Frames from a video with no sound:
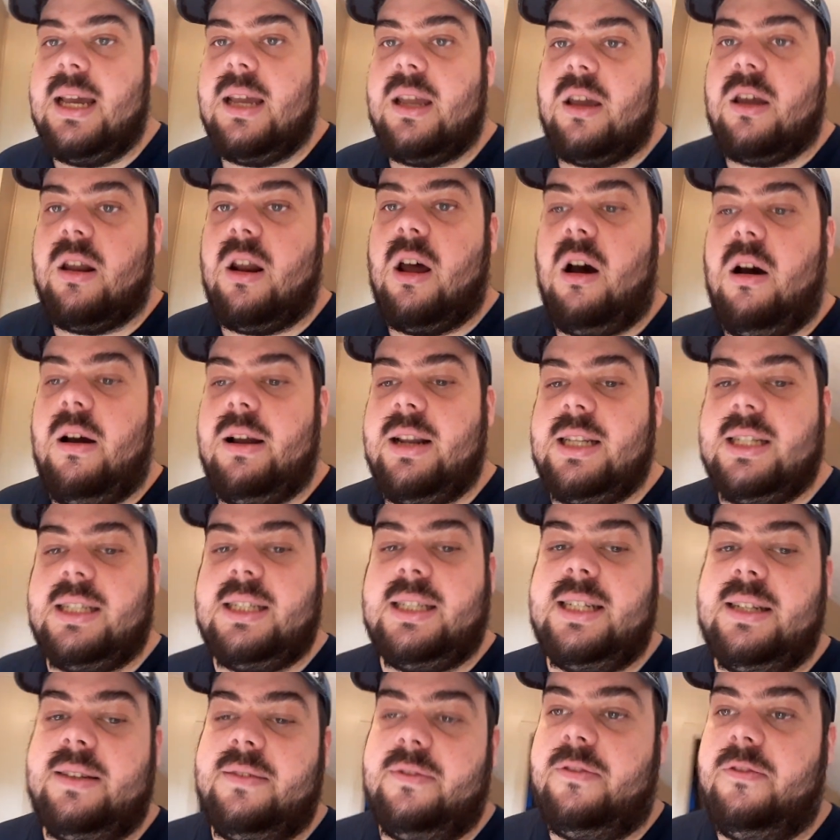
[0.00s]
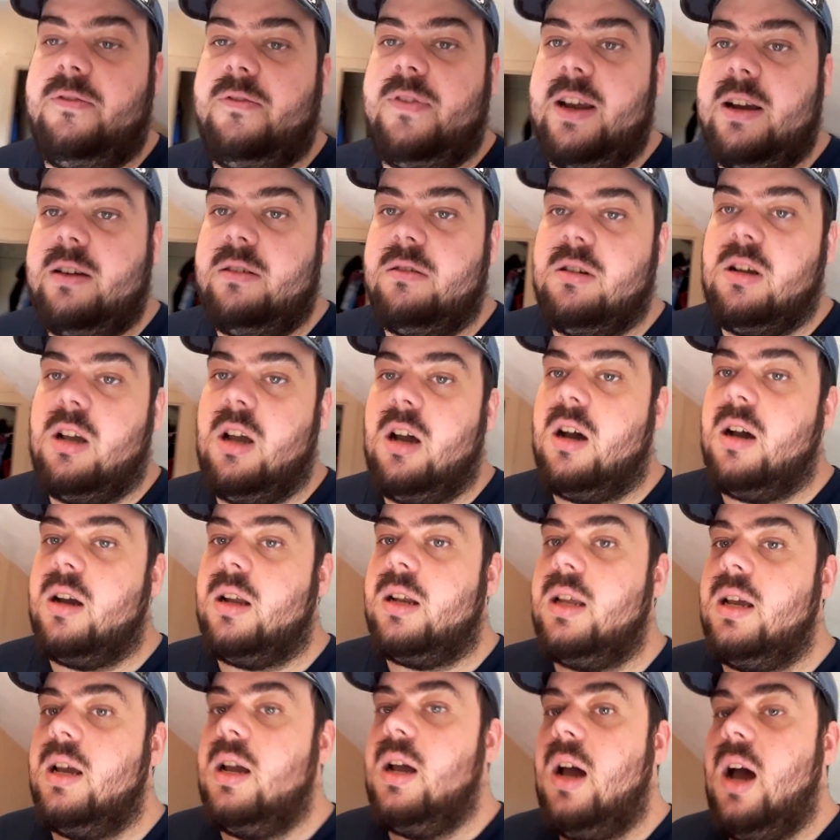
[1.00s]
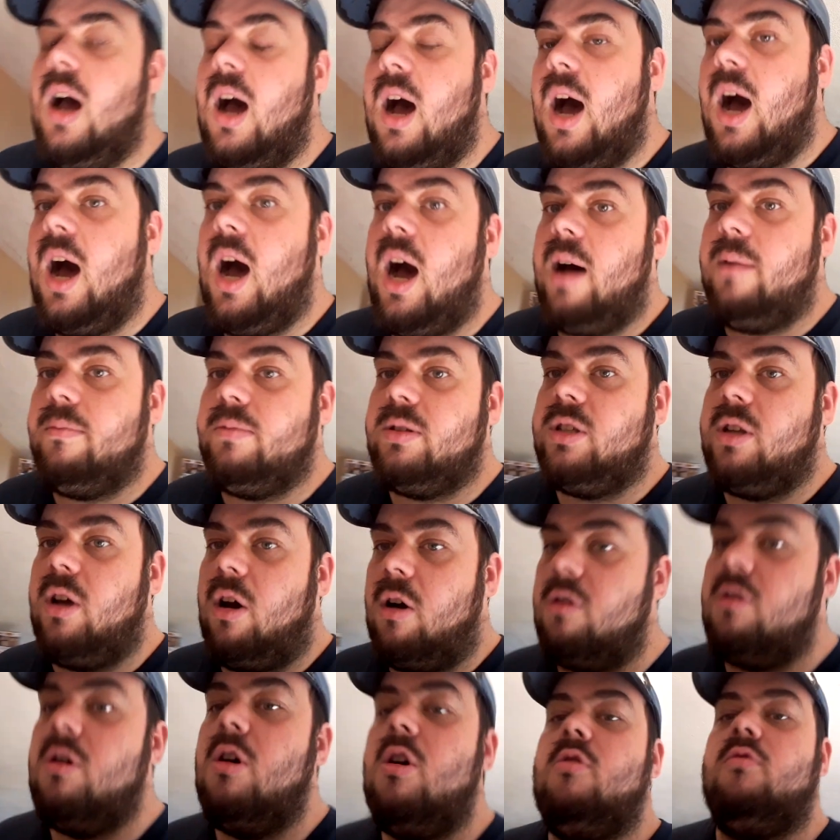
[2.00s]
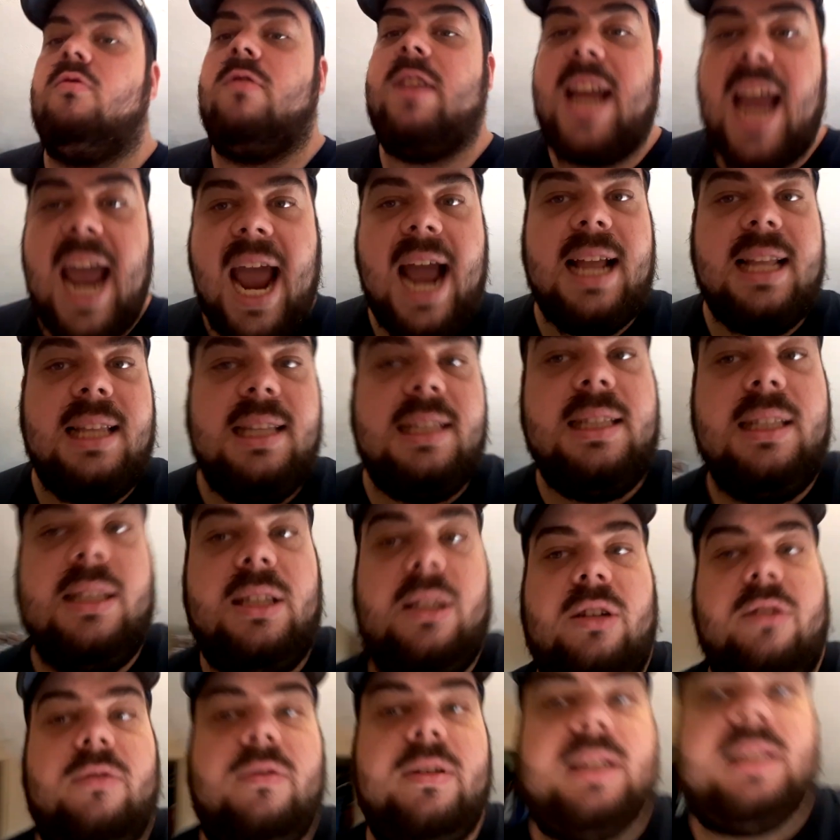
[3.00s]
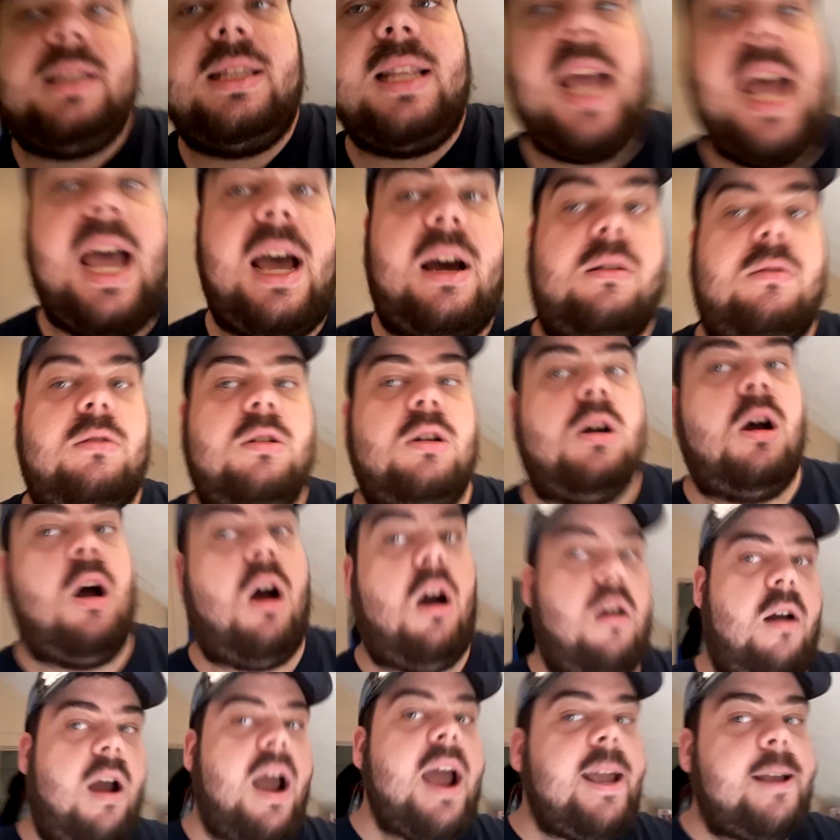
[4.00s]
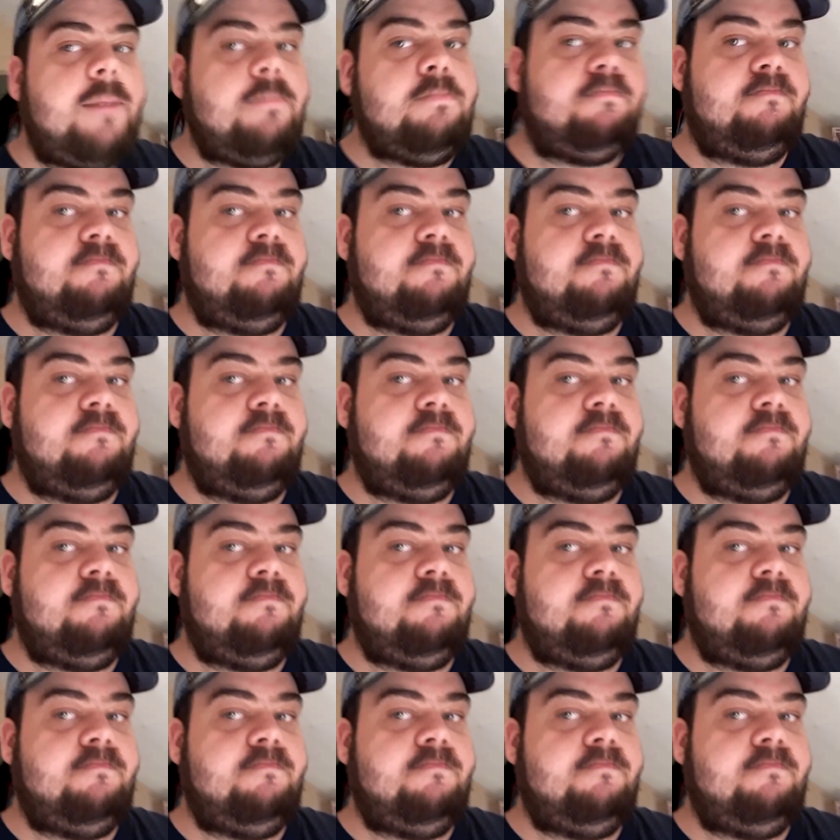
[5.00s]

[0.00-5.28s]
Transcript: I just didn't feel good. So reacting to it now. Alright?